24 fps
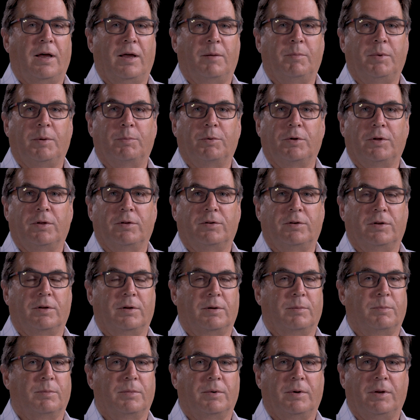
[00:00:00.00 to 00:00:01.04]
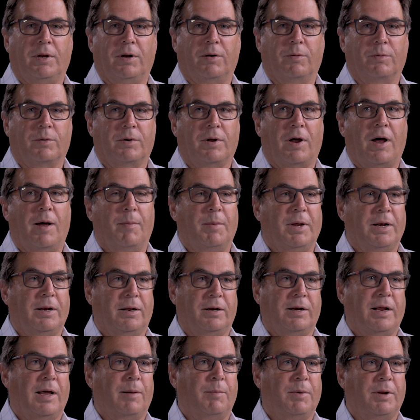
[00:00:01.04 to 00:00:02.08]
People used to, comment
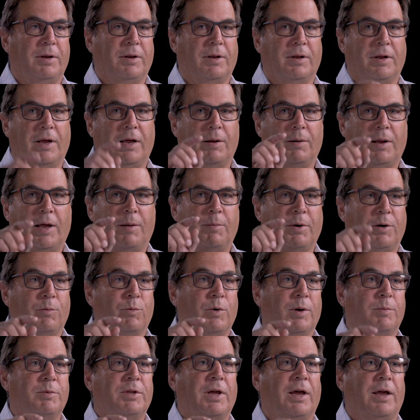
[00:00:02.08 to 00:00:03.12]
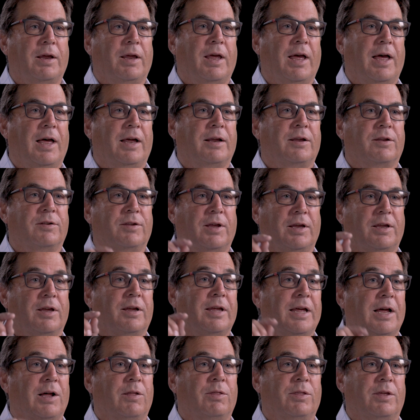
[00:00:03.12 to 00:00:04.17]
on how many ribs I had because they could
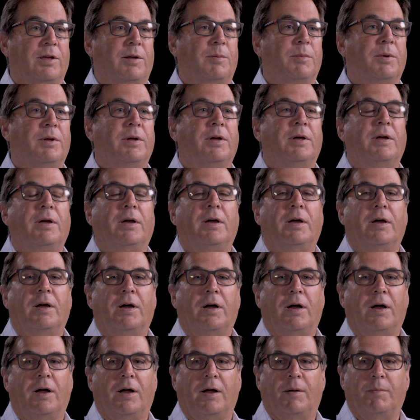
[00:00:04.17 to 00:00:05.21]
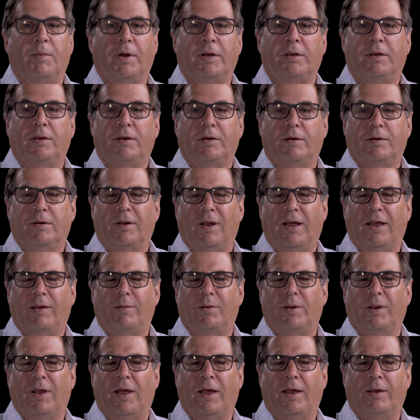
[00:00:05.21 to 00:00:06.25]
count them.
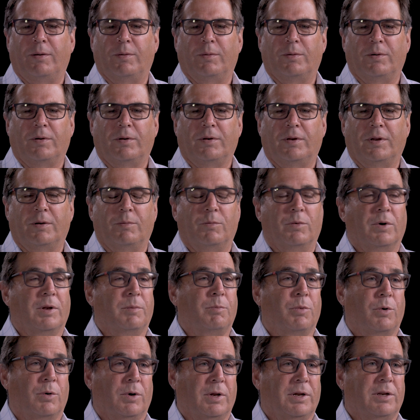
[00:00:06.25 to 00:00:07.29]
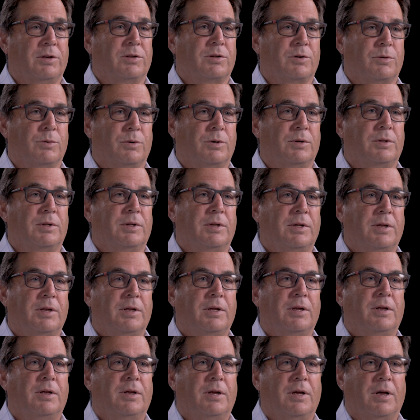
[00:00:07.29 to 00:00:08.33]
I did really poorly in school.
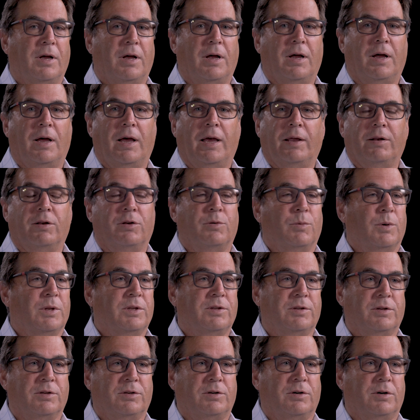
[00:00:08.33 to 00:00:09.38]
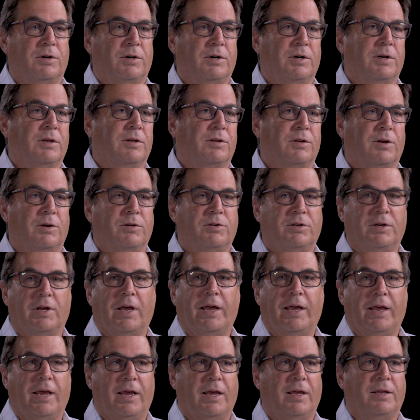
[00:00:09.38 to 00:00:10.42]
I had a twin sister, and so she
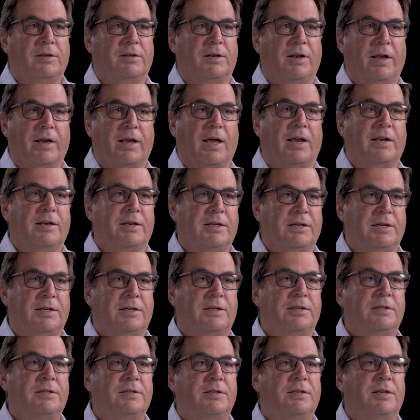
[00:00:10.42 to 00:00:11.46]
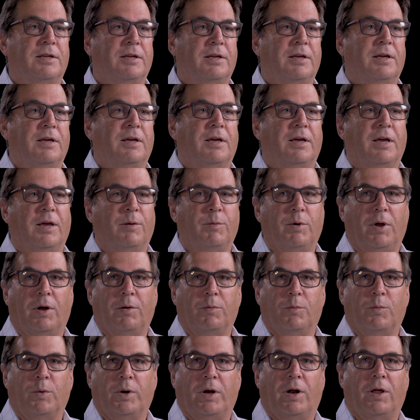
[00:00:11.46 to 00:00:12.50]
got A's and I got D's, and
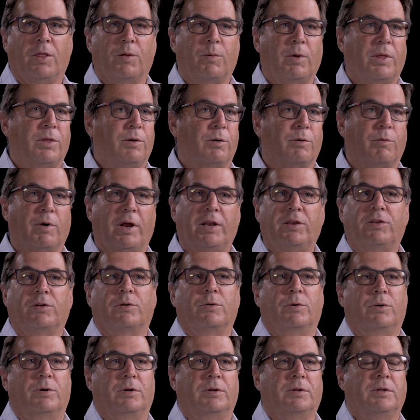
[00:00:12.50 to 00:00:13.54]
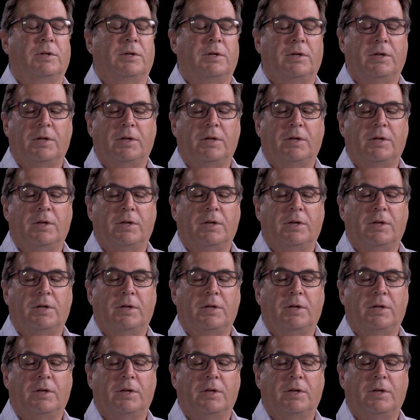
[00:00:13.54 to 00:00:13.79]
went all the way through grade school.